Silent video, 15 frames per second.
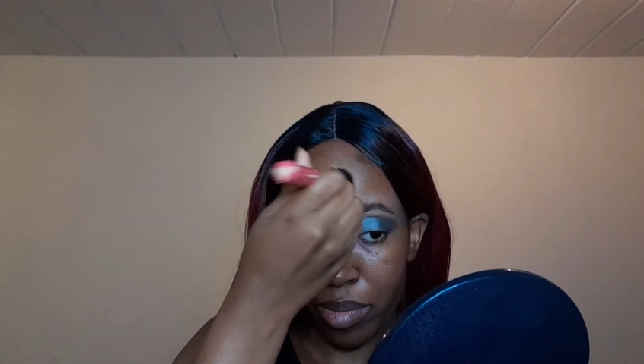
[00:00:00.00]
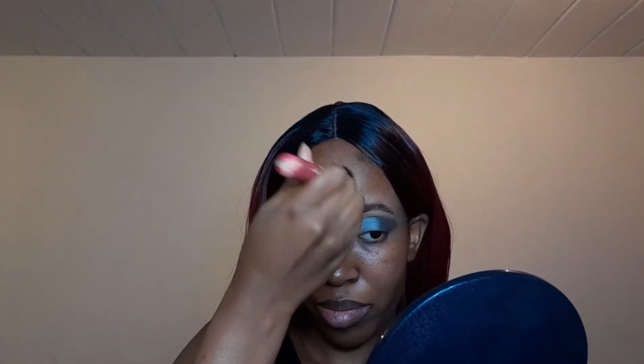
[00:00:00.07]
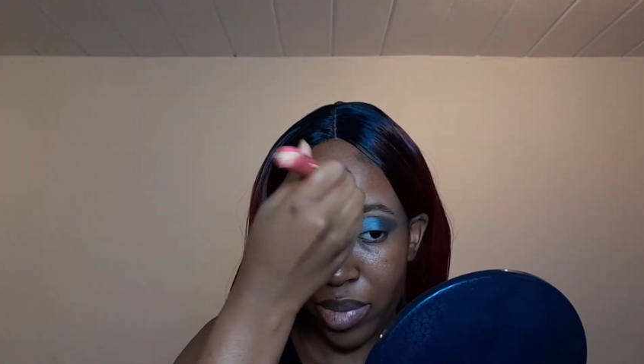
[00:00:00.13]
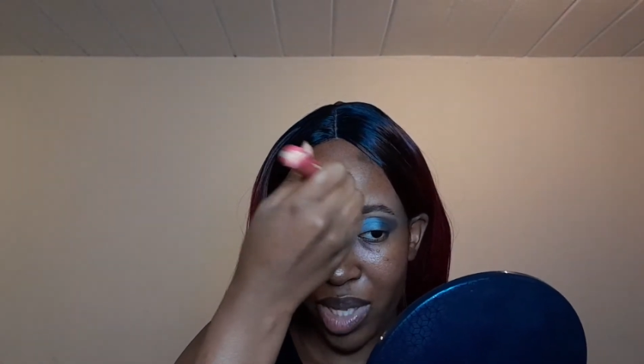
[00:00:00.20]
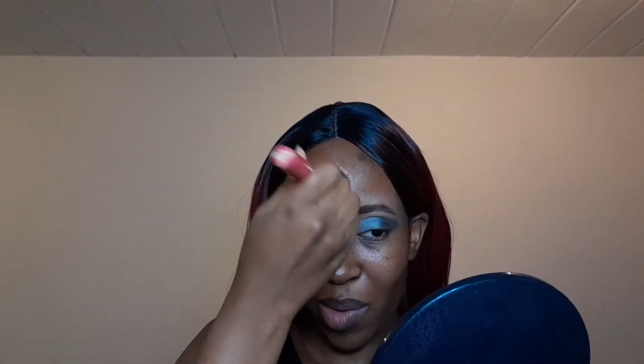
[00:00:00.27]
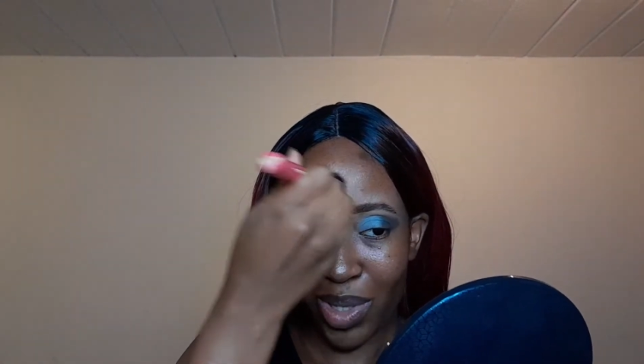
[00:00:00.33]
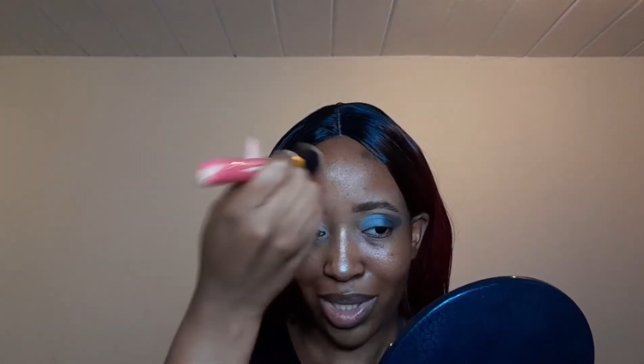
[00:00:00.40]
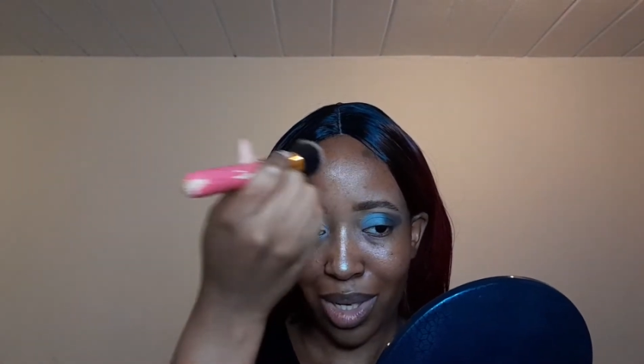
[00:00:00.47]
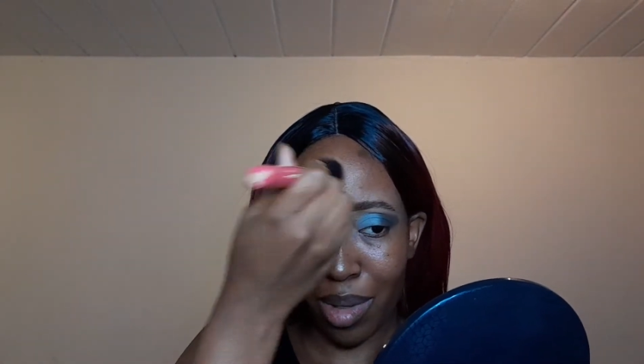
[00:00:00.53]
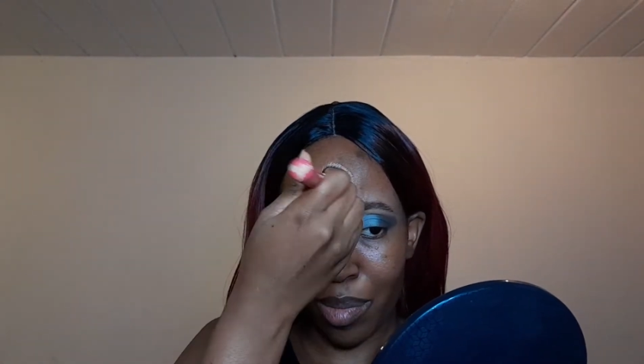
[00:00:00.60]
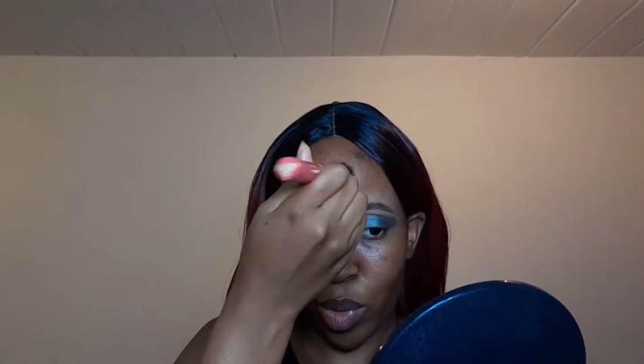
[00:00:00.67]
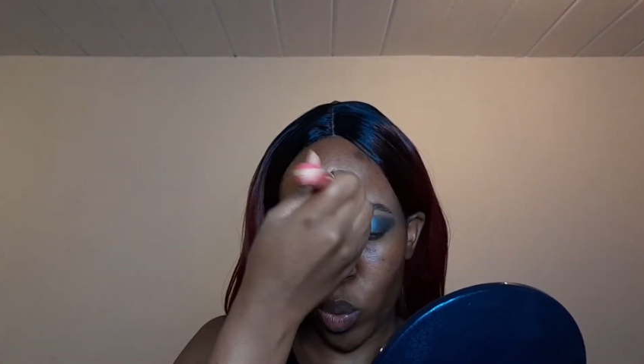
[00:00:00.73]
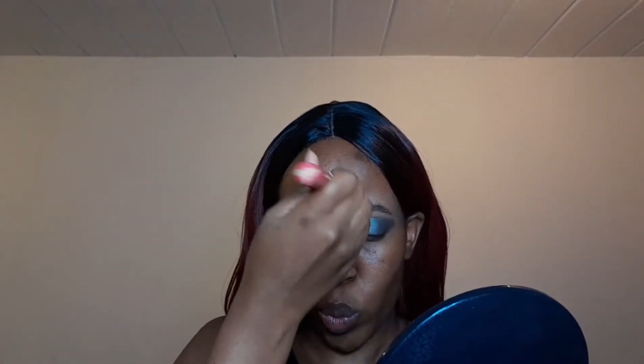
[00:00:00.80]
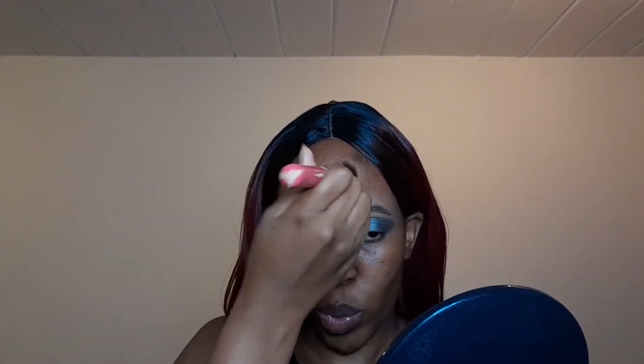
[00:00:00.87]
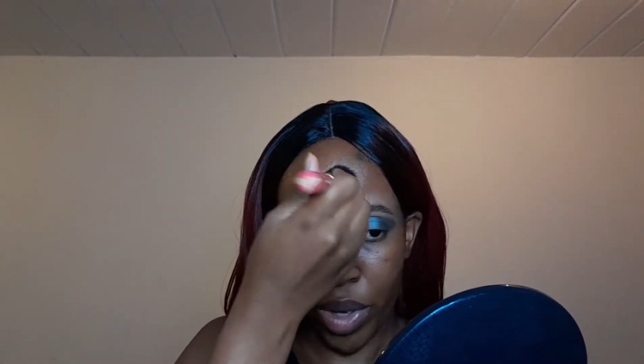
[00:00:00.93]
That was a little
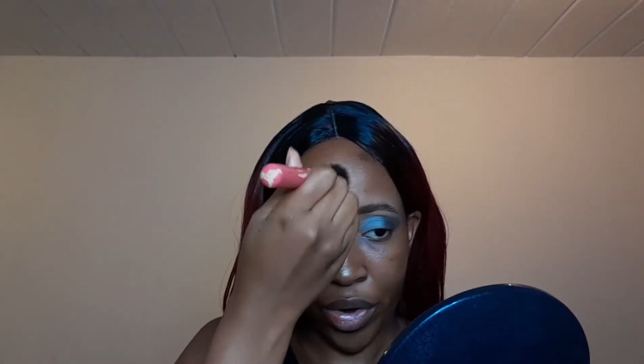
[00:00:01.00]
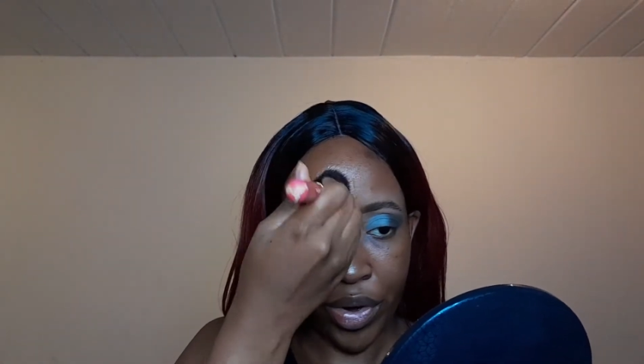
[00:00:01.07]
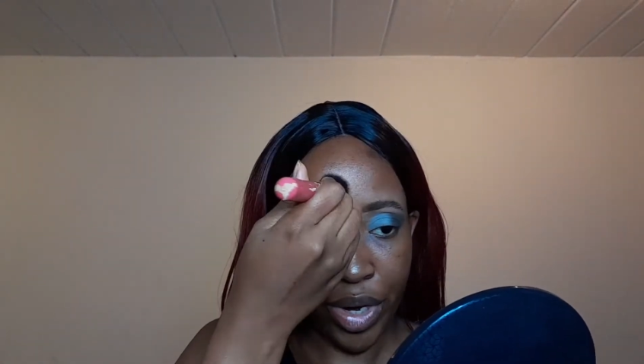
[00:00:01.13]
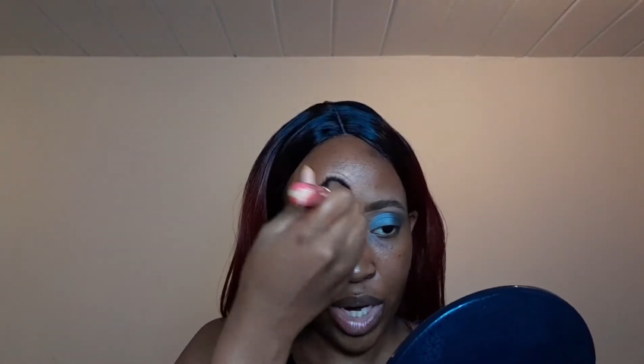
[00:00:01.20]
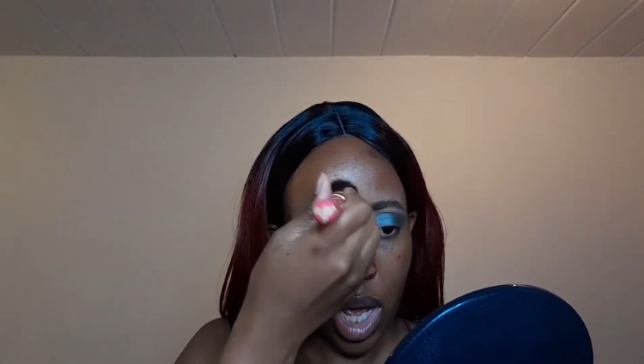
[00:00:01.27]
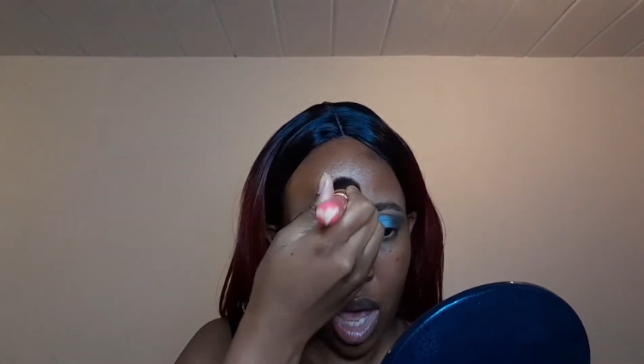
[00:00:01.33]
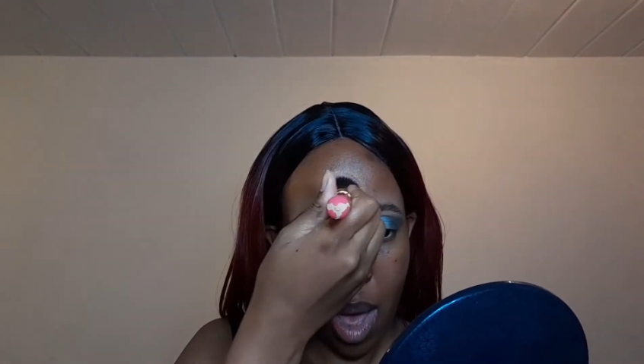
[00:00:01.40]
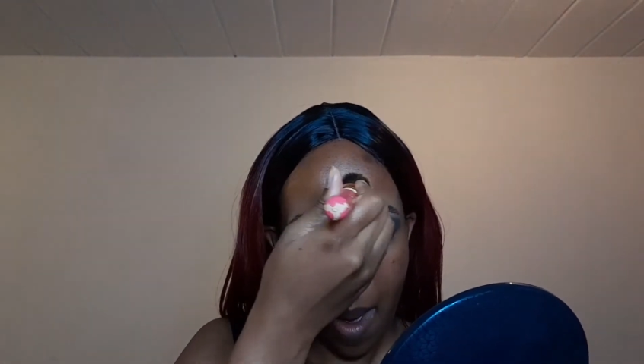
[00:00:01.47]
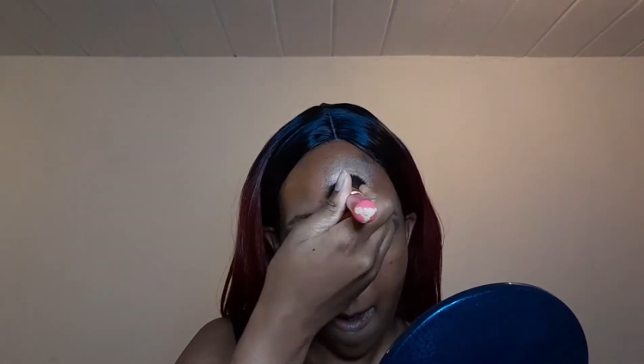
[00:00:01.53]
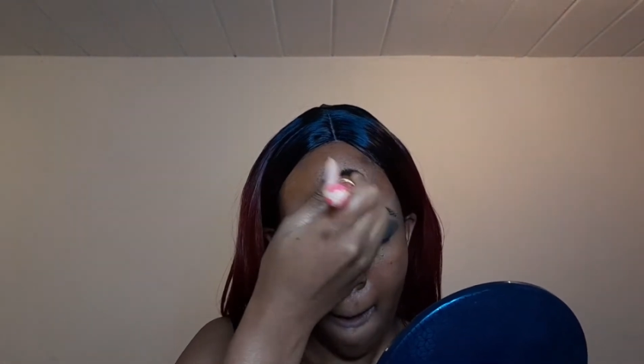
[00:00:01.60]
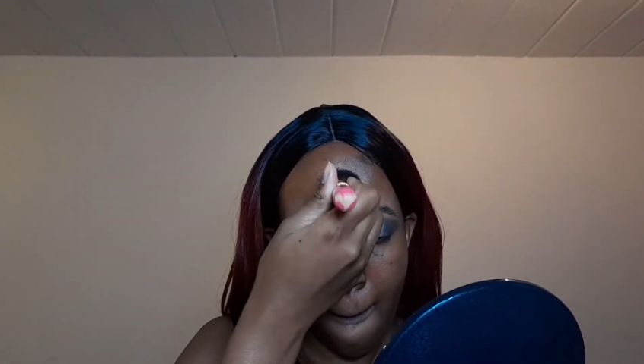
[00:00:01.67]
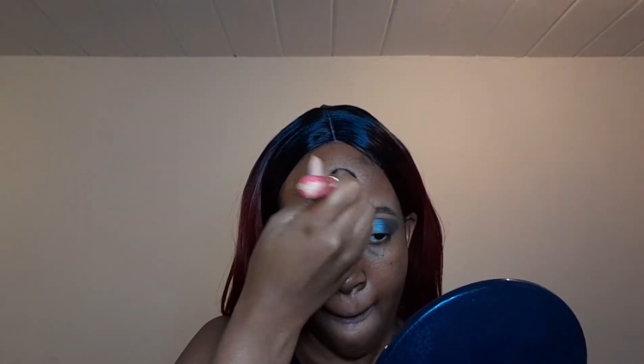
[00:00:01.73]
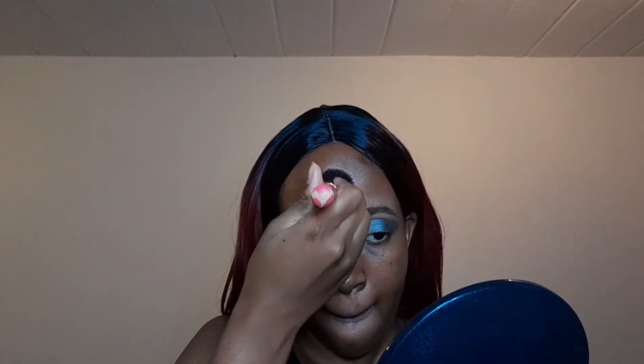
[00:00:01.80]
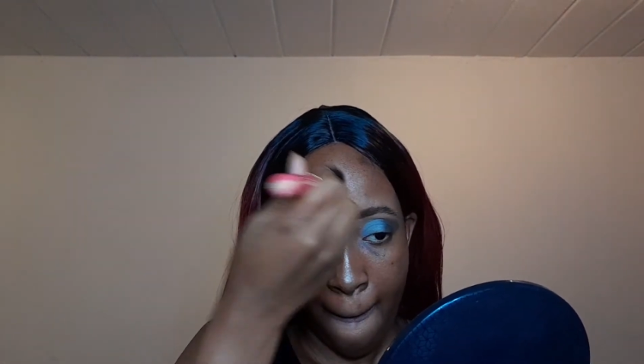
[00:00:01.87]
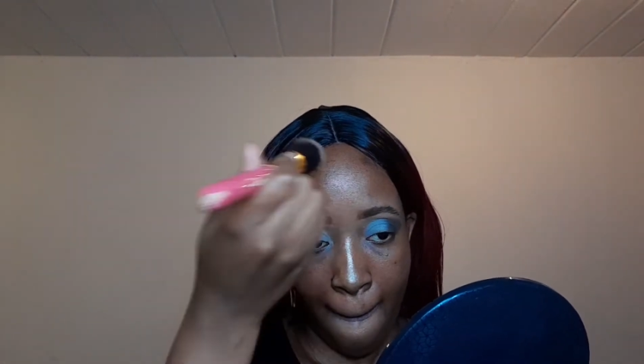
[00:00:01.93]
bit weird,
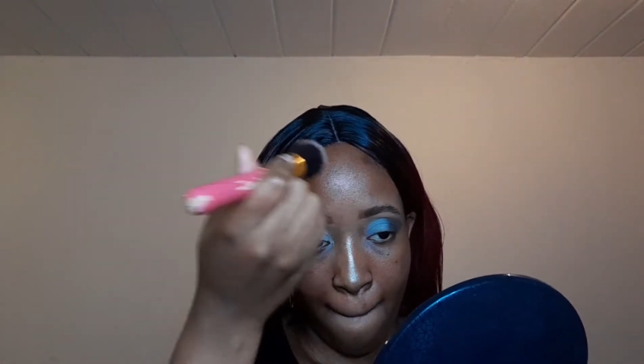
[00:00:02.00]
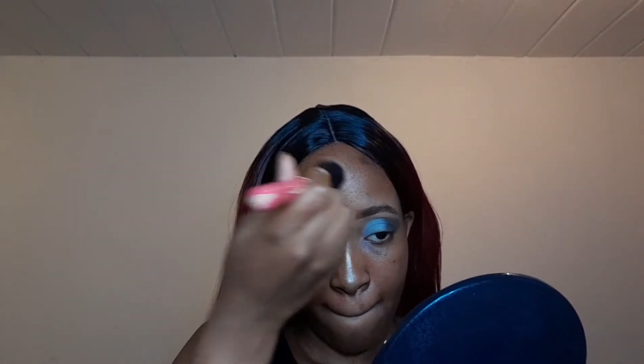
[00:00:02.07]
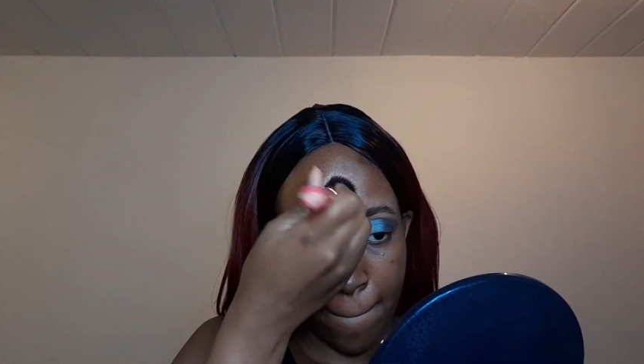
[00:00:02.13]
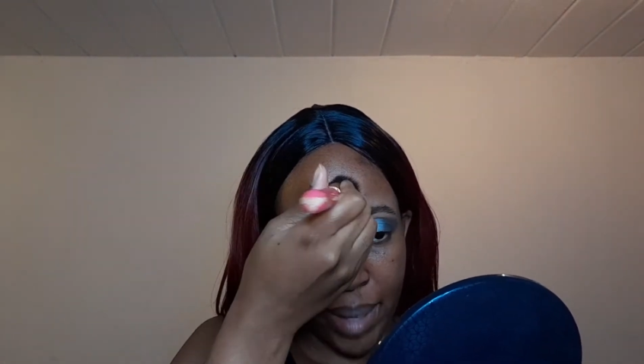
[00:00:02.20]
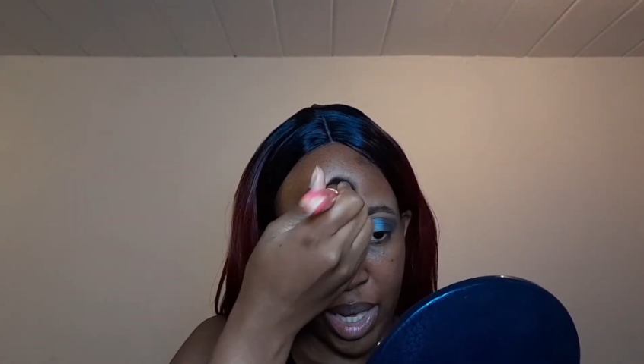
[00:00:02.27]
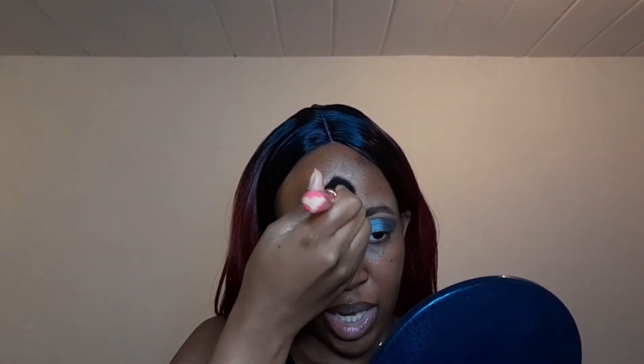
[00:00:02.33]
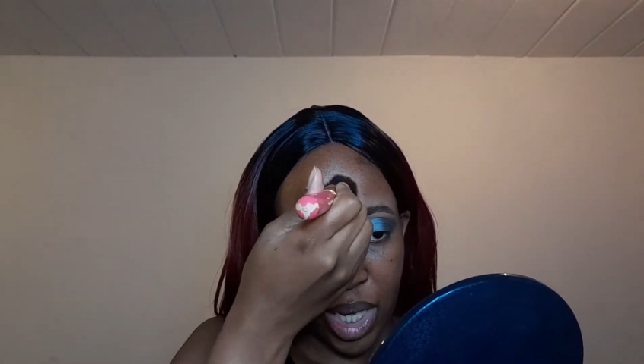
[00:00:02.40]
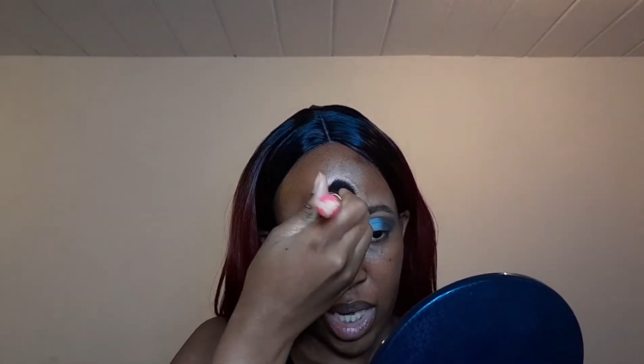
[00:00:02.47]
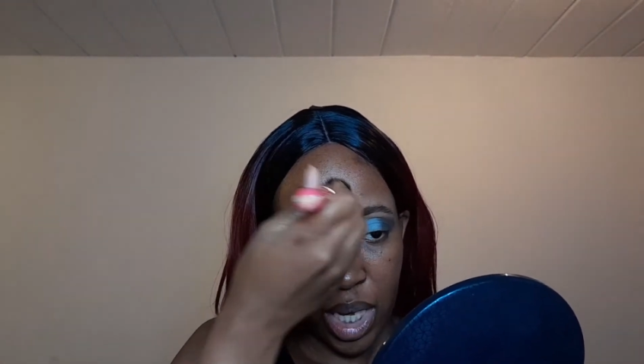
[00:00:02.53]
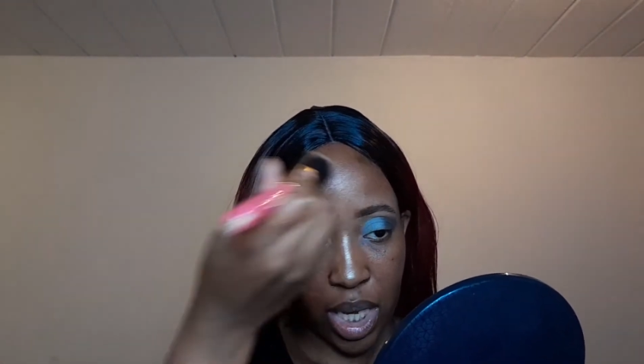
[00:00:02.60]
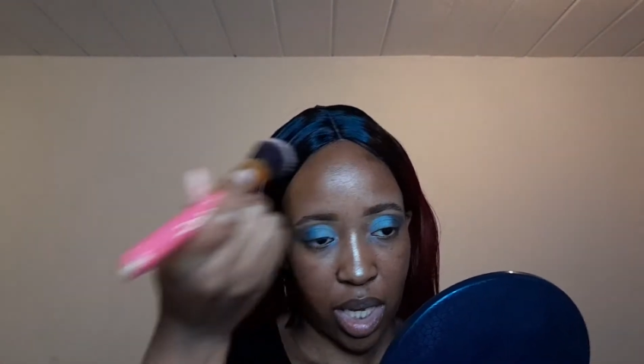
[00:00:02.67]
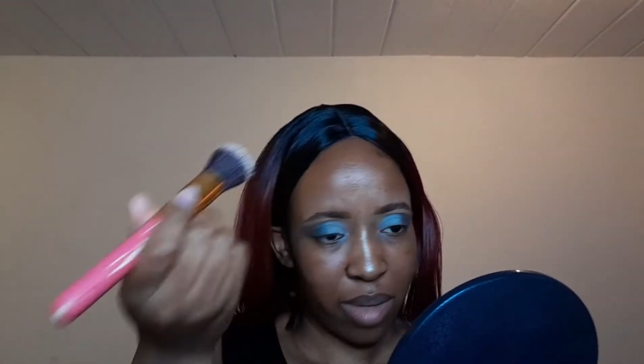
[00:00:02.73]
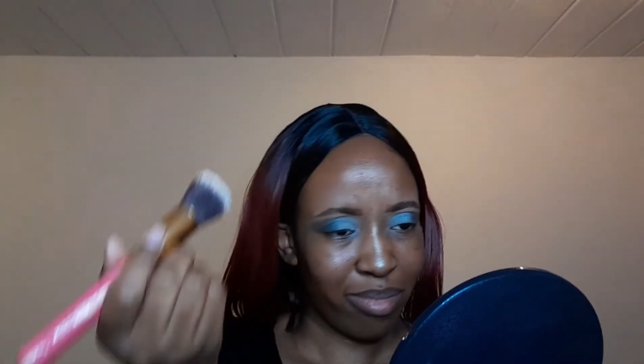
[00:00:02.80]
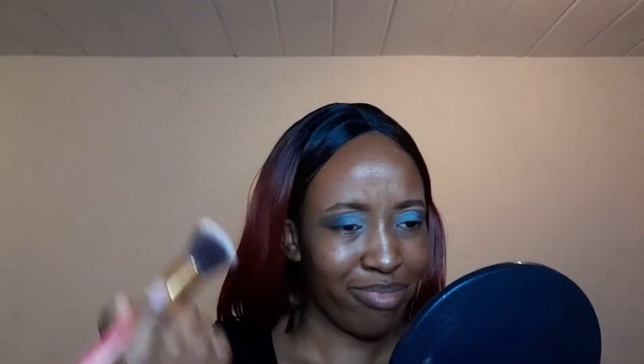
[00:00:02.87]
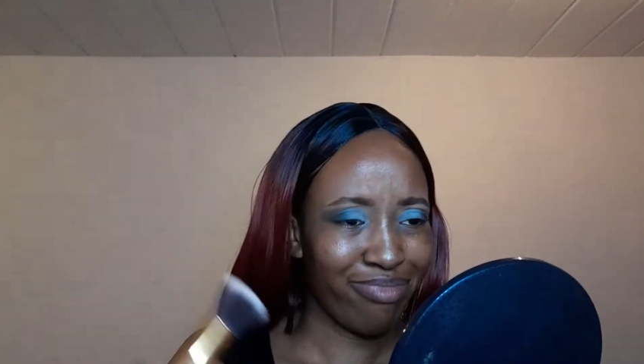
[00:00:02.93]
but